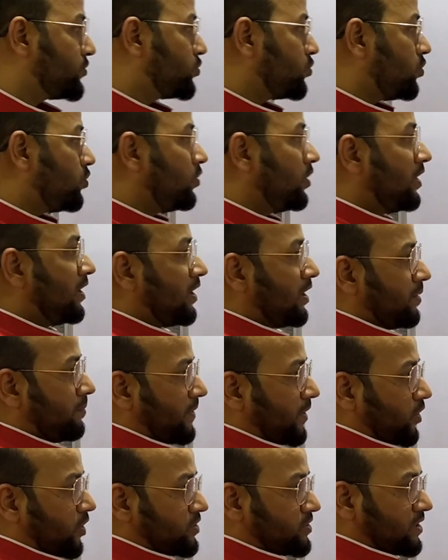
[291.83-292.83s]
So
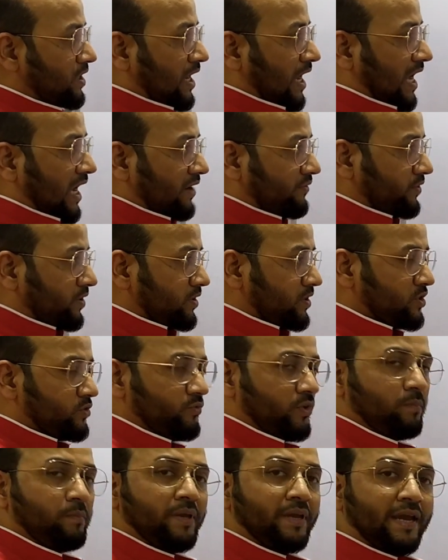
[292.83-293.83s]
because after this
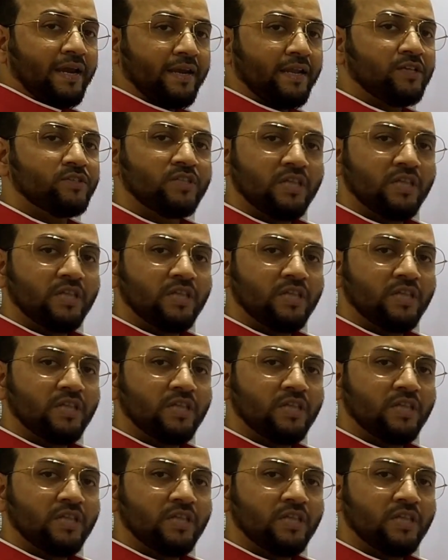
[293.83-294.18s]
we'll be getting